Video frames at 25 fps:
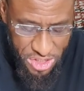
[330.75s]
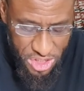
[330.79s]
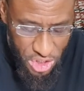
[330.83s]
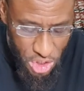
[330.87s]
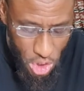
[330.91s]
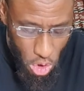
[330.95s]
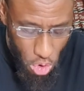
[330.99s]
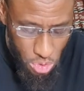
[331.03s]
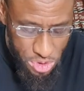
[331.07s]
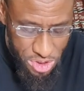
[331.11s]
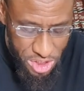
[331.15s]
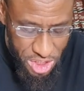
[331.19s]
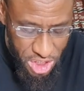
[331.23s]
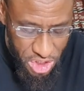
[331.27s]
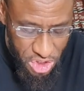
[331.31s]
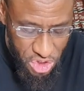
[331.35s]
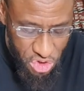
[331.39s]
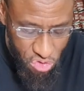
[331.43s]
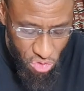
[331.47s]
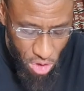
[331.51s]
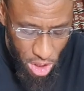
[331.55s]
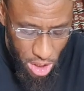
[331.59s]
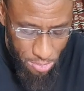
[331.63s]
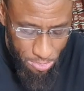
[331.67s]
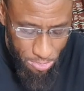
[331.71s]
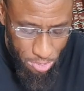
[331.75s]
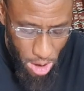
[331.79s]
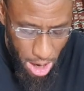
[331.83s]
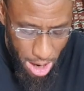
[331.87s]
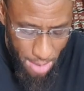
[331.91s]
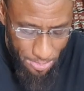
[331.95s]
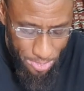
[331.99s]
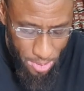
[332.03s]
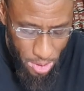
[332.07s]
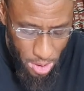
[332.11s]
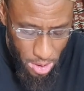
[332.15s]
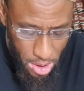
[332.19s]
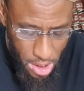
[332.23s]
to know to construct
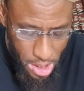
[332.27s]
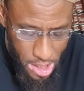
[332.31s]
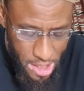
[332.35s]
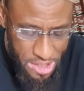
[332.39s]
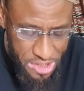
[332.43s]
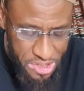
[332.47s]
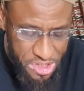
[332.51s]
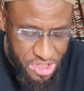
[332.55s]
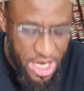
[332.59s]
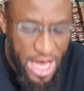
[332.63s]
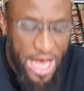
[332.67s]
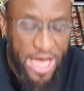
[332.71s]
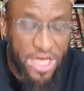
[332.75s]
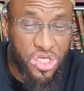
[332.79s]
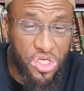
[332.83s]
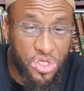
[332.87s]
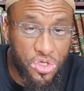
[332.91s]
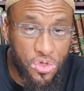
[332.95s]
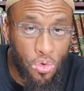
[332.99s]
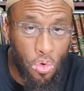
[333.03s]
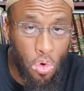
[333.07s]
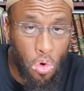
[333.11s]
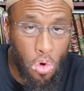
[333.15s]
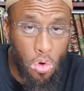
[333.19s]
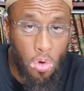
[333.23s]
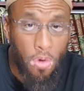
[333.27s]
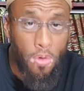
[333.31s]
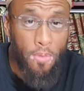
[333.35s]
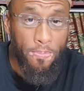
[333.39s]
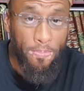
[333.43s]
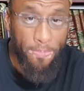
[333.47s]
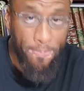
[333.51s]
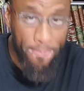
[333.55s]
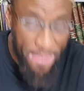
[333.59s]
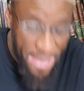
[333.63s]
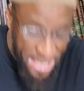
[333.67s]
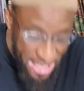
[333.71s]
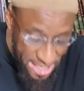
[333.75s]
proper textual
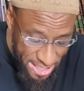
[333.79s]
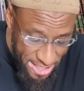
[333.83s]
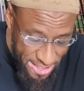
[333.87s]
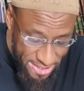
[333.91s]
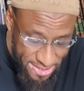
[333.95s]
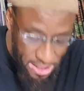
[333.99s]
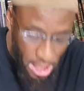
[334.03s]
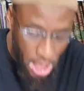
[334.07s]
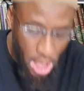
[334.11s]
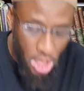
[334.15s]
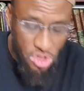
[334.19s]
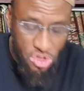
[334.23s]
meanings.